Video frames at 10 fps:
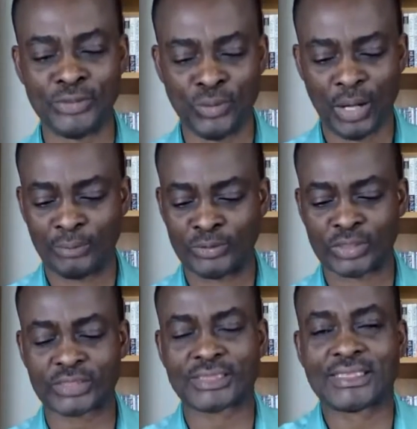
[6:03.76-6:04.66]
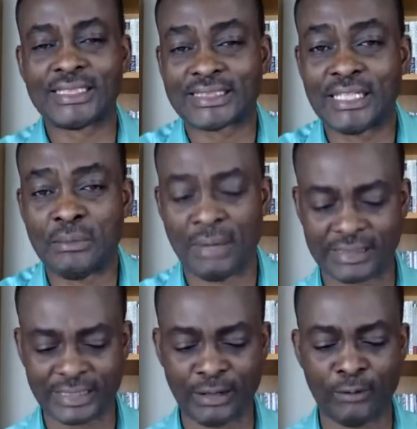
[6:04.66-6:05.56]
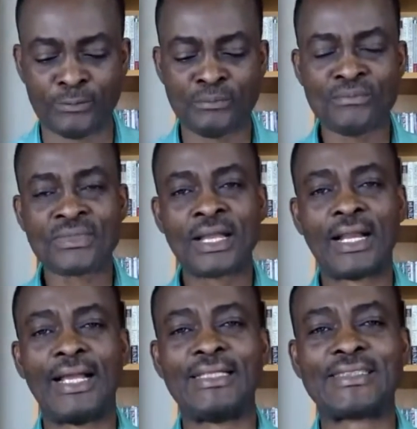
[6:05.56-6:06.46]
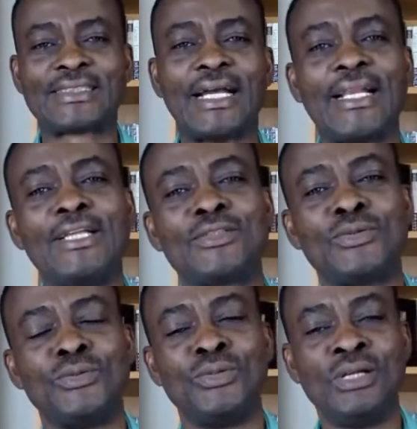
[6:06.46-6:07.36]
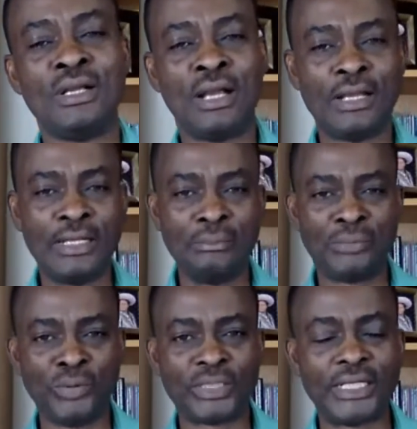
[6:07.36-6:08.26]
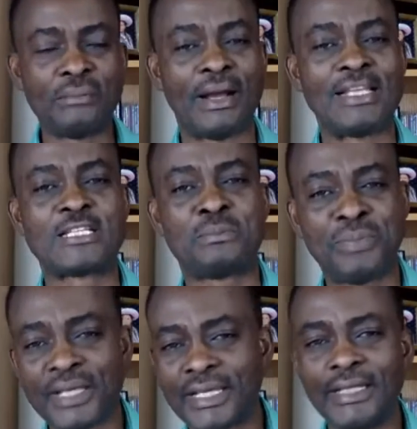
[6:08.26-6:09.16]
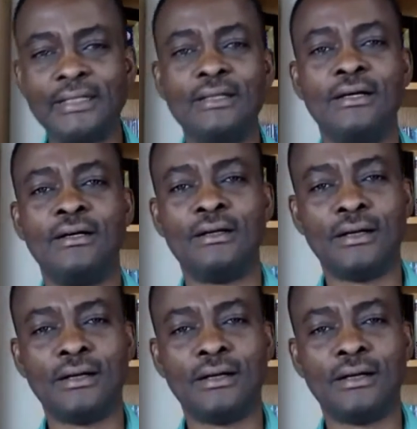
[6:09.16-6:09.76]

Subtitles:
You know, I was just testing myself, and I decided to, in building my speaking